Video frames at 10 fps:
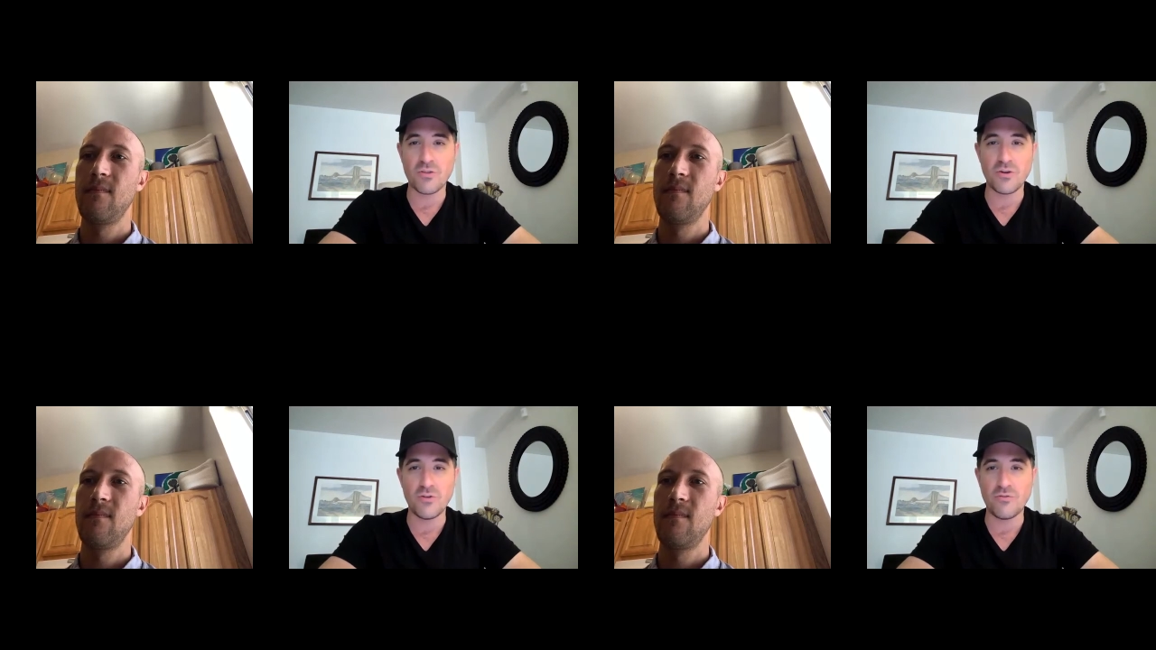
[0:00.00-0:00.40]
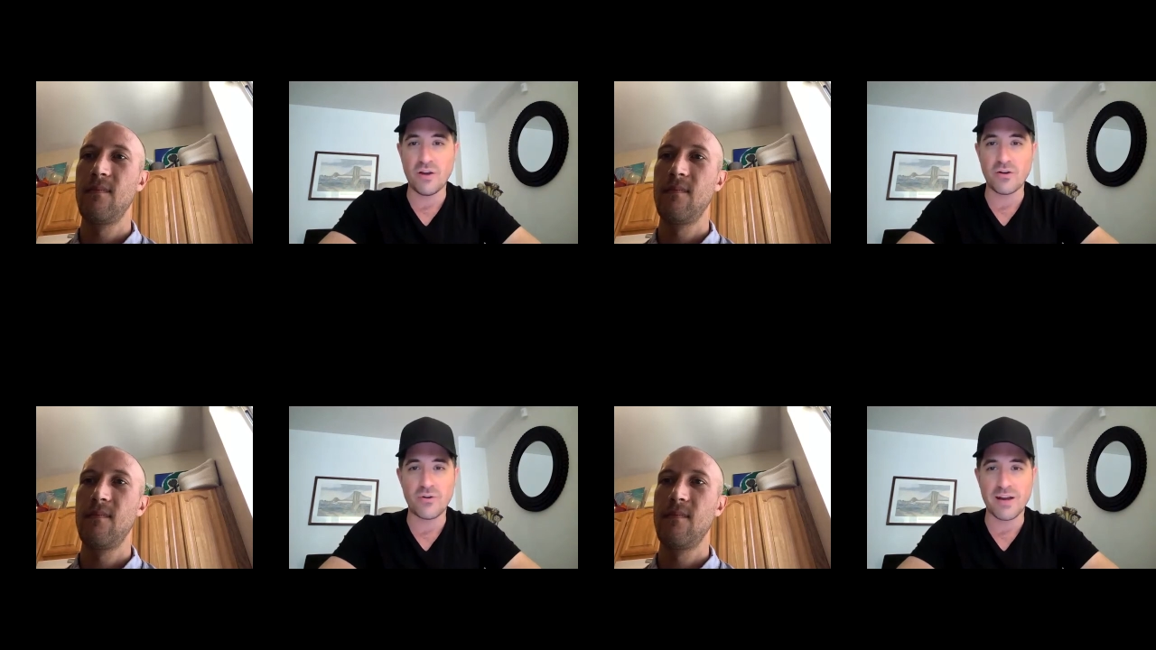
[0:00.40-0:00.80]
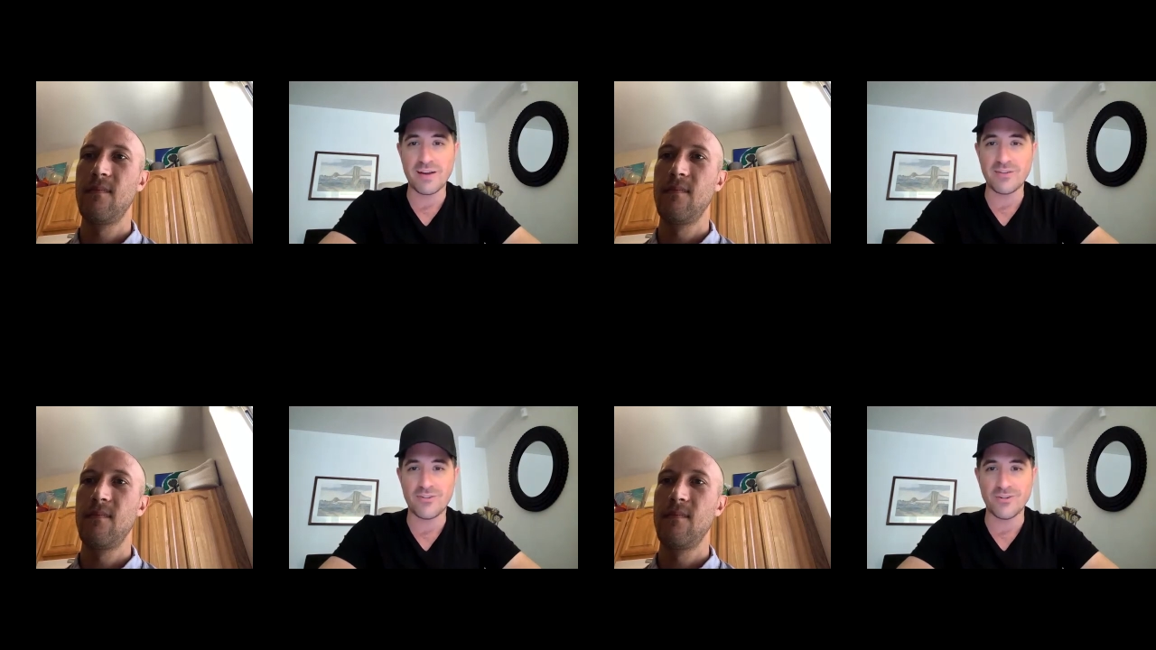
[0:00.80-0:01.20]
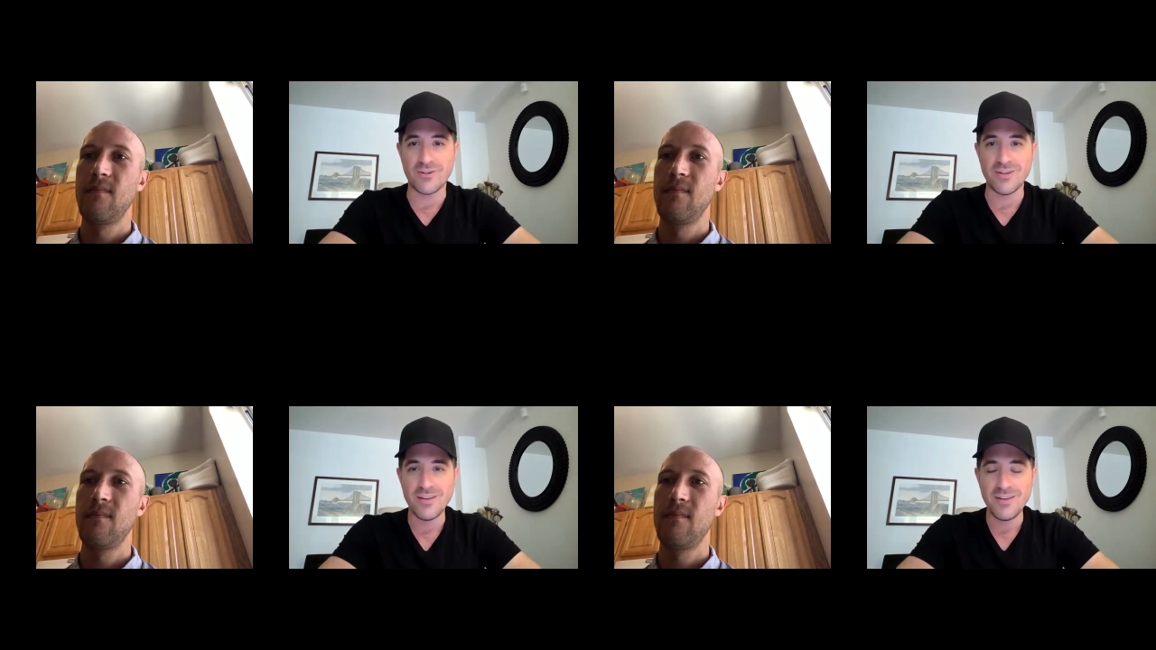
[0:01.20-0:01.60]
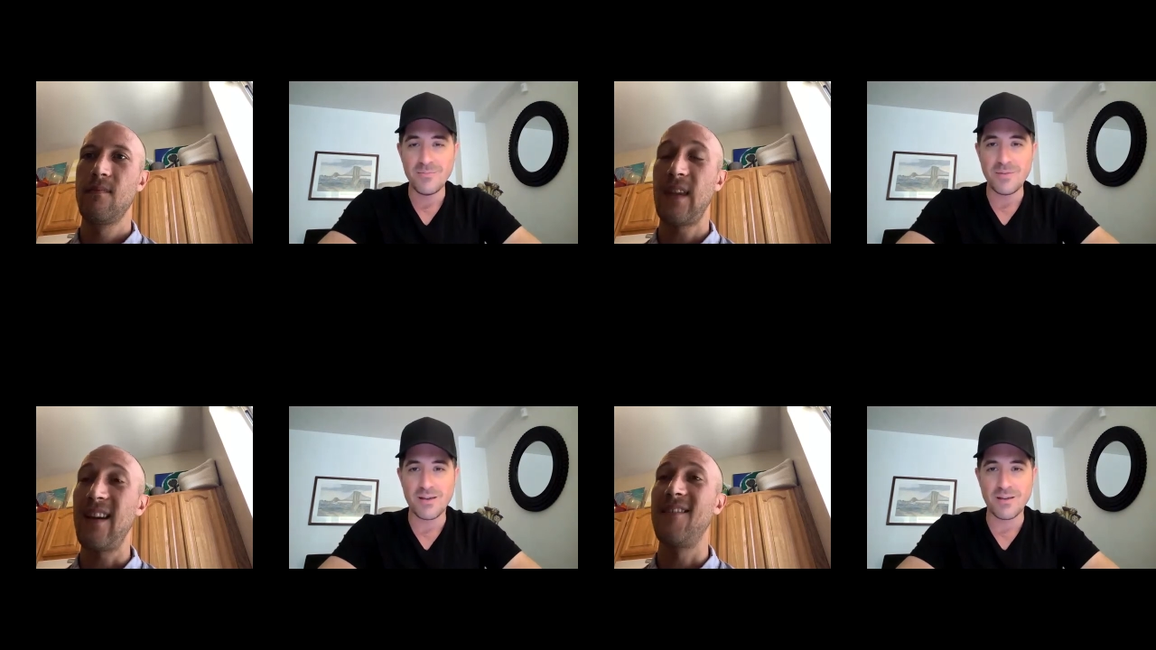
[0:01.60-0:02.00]
Speaker 1: a newfound gratitude
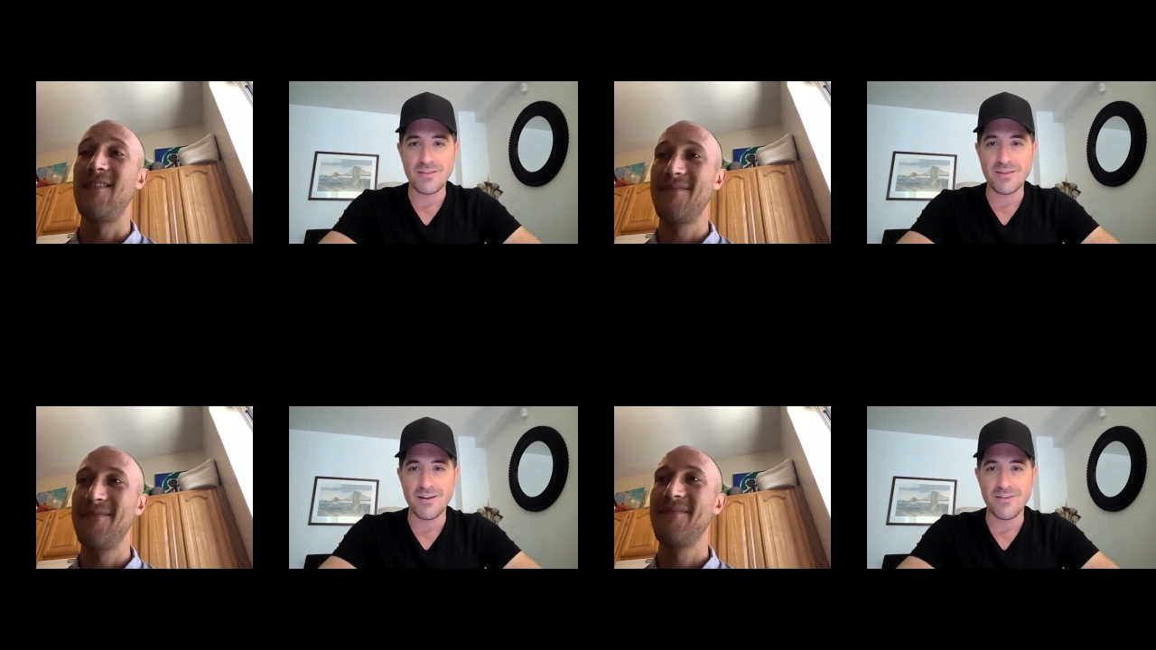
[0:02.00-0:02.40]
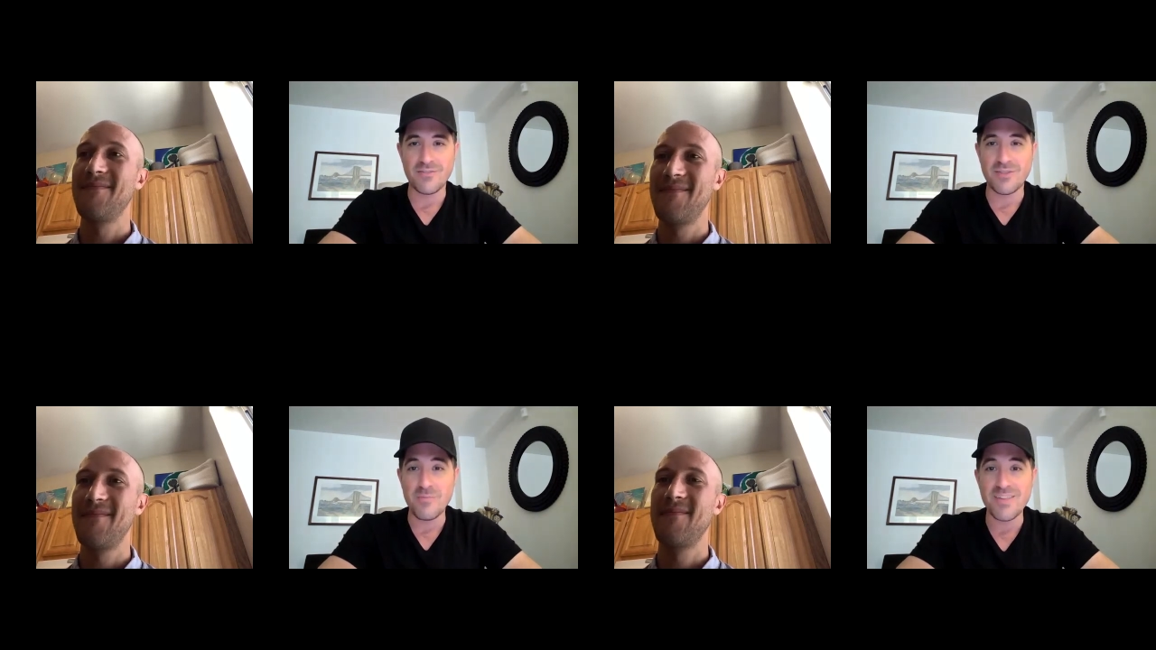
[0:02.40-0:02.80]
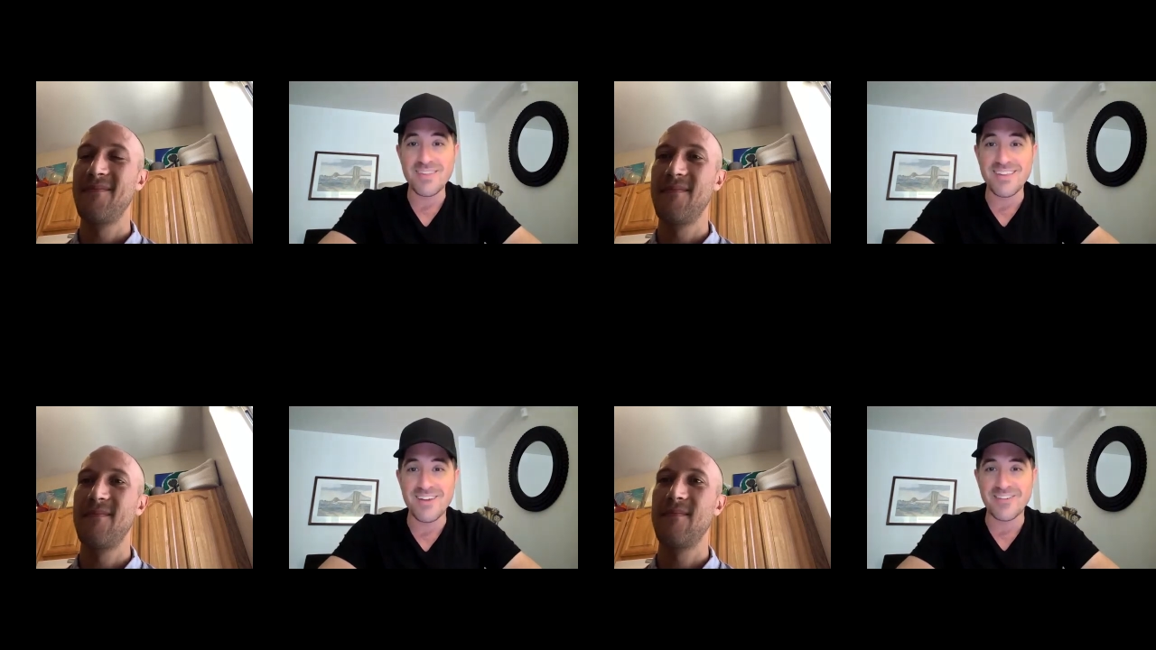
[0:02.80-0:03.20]
because yeah. of the missing of